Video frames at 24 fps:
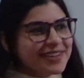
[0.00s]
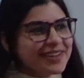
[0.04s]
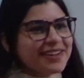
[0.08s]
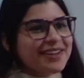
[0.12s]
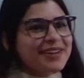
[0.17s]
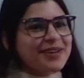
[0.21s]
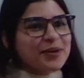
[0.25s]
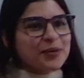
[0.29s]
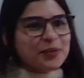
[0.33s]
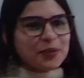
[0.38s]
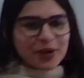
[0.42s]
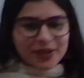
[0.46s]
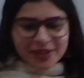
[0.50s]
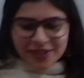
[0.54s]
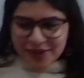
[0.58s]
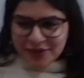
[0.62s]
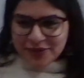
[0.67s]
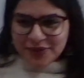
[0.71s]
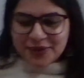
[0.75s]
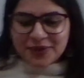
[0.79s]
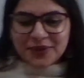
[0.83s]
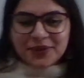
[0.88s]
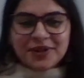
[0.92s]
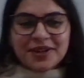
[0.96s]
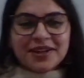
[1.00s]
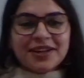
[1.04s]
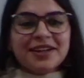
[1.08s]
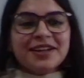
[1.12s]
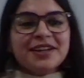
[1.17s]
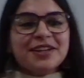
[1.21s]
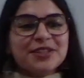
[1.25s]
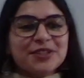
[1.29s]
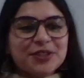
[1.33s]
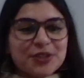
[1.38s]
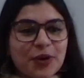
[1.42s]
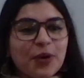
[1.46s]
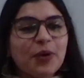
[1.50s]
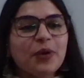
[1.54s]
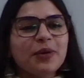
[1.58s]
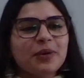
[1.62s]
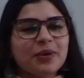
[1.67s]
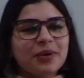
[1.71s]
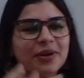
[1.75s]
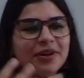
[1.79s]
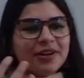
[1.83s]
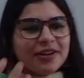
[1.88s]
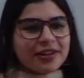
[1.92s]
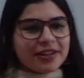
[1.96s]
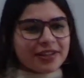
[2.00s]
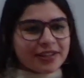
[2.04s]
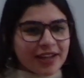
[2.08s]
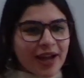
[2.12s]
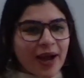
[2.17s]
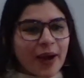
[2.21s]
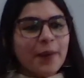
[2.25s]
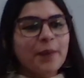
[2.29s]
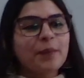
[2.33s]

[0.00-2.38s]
whatever. So, yeah.